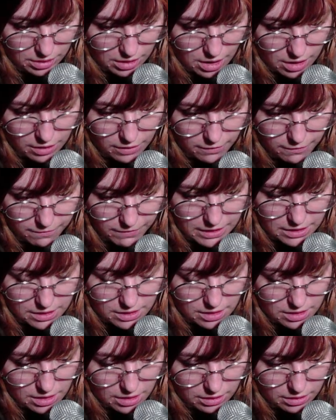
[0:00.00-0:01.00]
the face
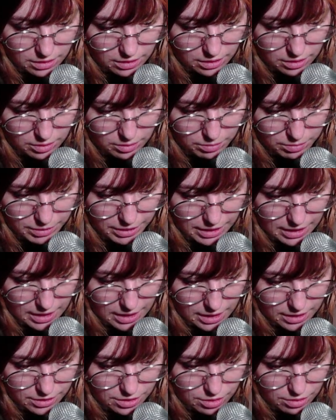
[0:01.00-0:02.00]
is a little bit
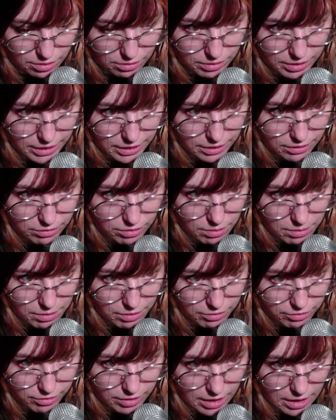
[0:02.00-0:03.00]
hard to read from
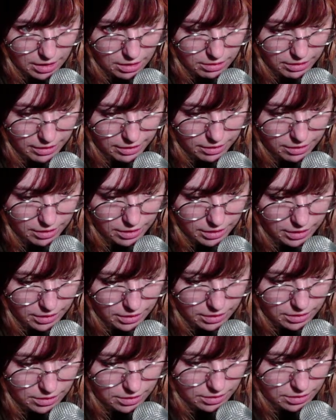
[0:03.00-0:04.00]
afar, I
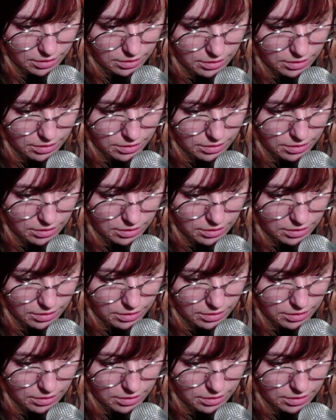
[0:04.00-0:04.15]
think.